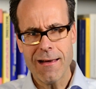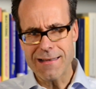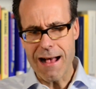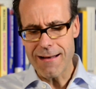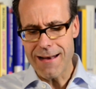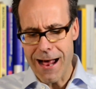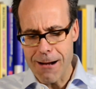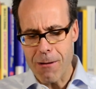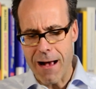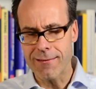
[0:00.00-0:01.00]
does it
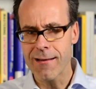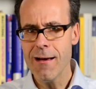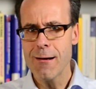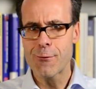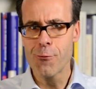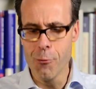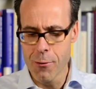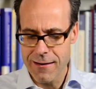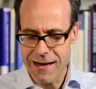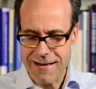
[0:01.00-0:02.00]
help us to
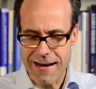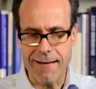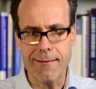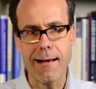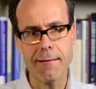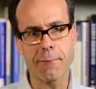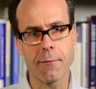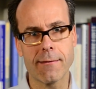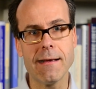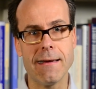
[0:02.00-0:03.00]
get access to
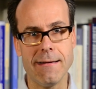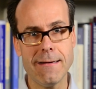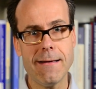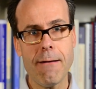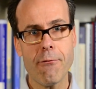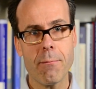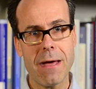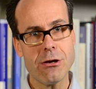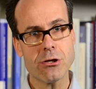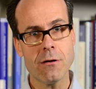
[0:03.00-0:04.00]
sticky need
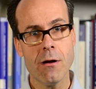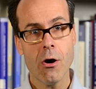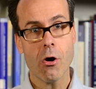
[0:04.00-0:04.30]
information,